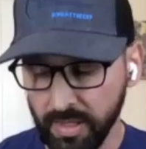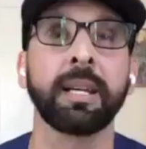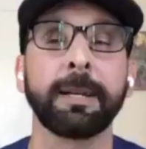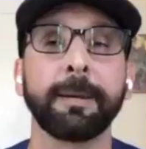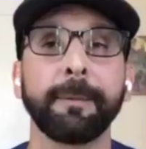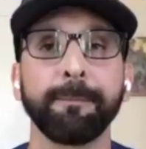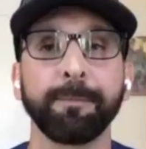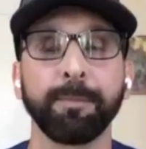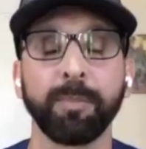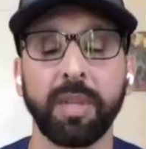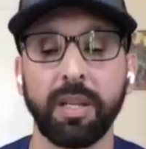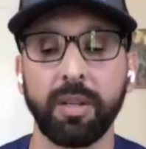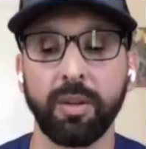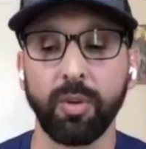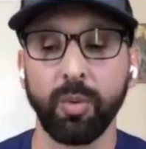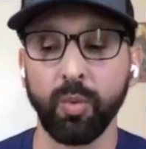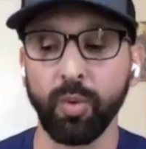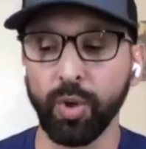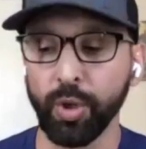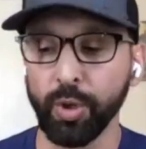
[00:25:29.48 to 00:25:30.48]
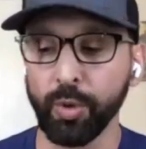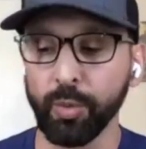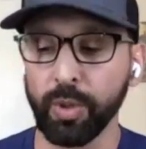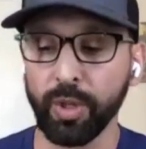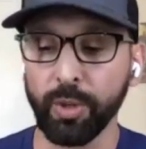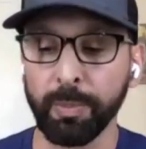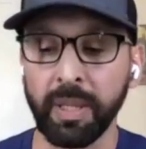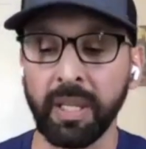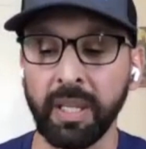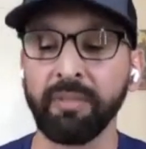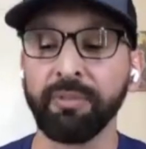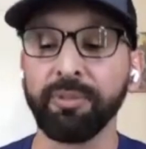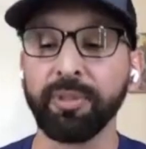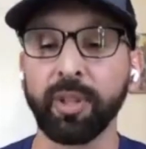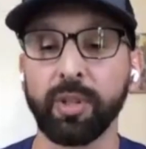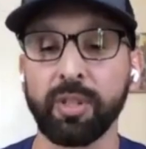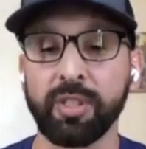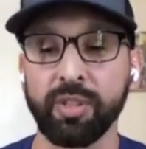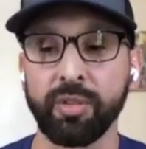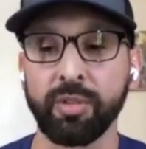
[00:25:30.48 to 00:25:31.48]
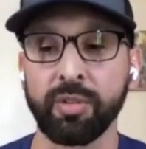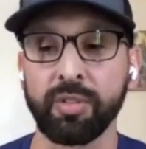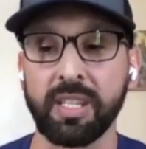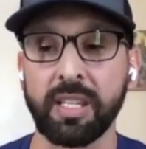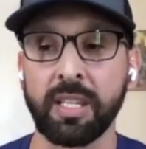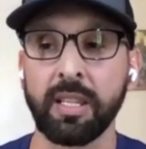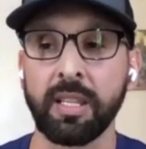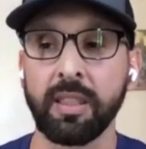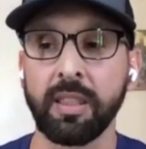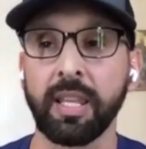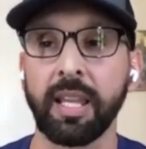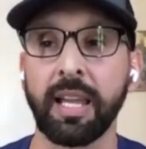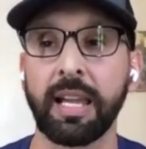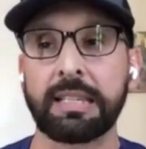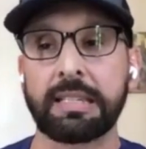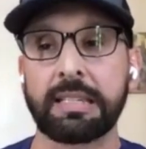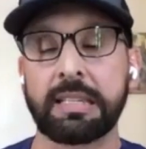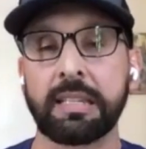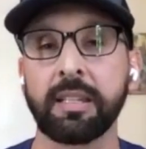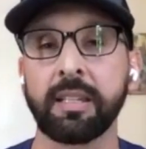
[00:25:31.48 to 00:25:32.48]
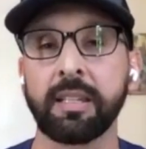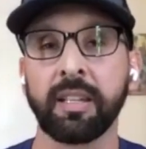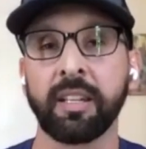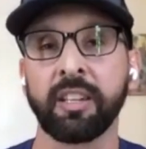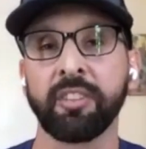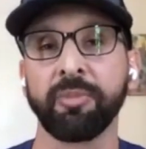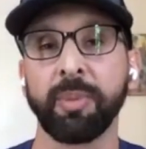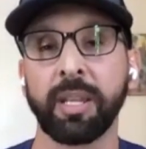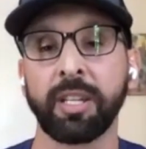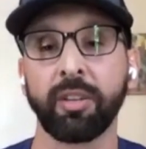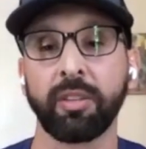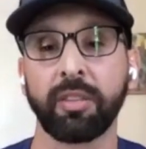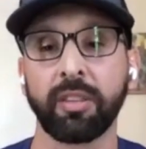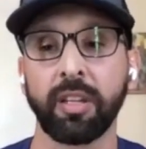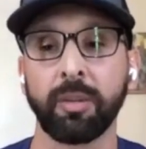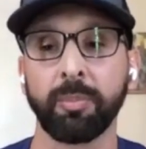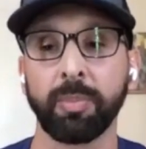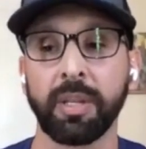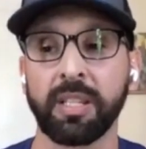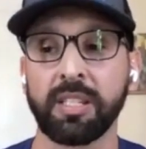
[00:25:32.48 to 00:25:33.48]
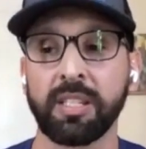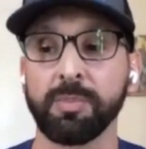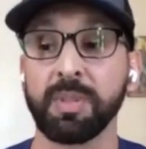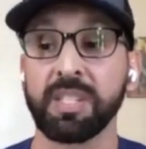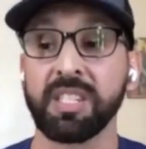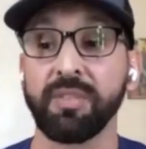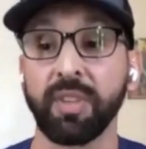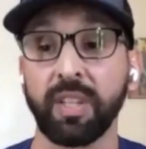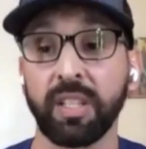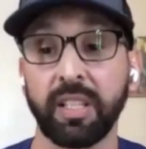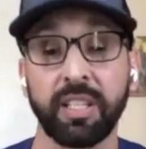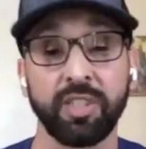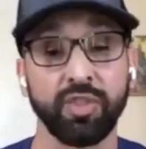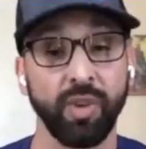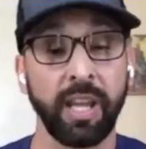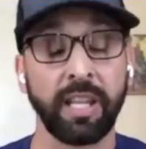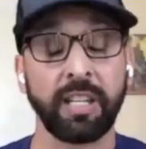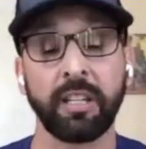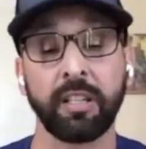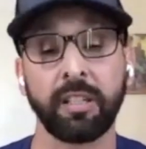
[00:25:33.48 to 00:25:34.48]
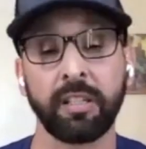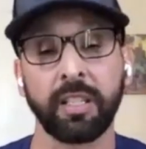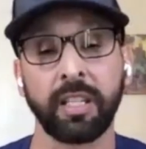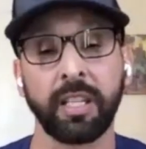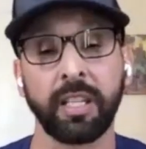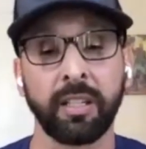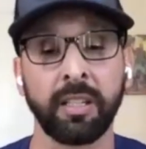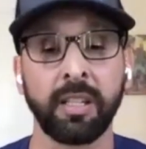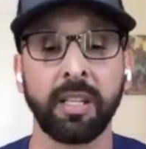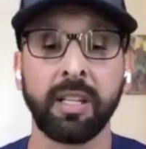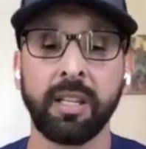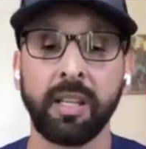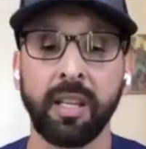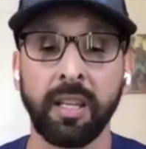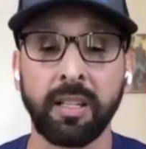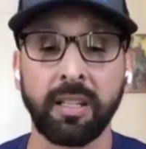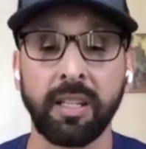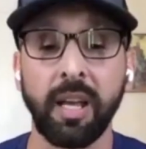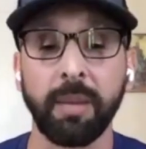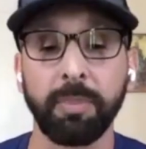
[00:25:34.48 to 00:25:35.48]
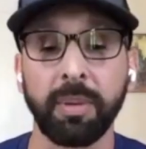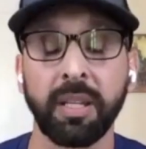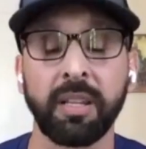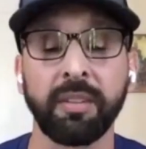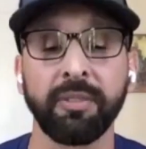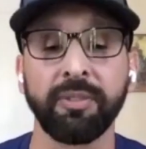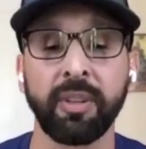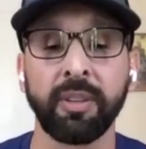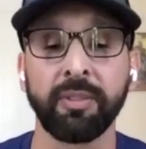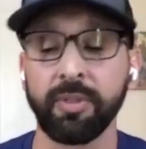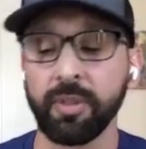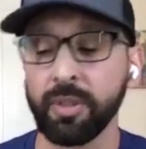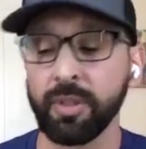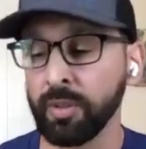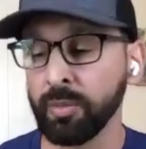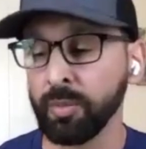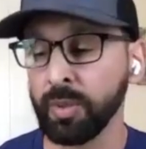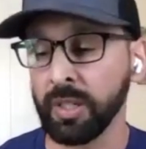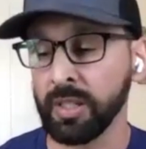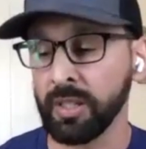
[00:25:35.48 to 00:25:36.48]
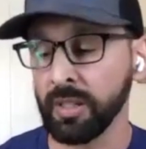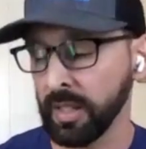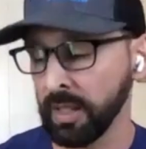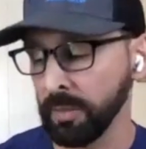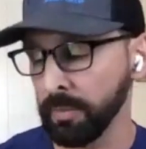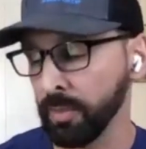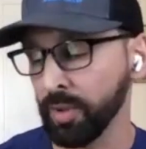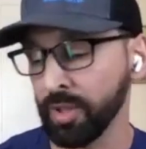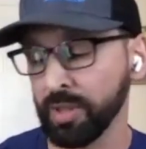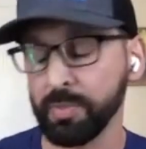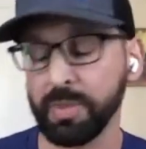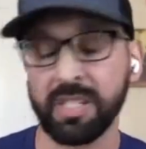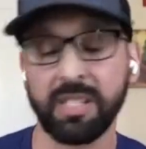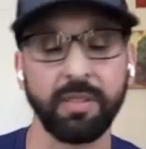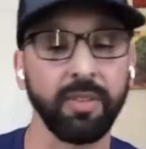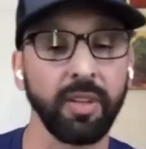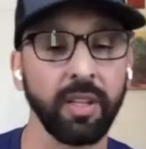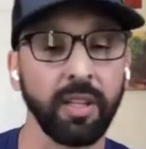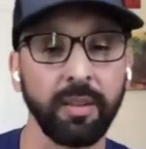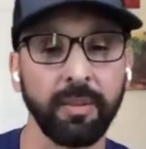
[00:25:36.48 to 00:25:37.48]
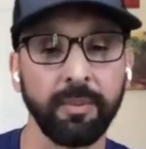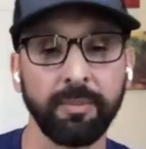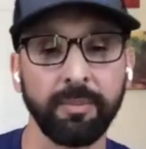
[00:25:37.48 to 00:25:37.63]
um, who were your big influencers in the idea of manual therapy and specifically dry needling and, and cupping if, if you want to get more specific?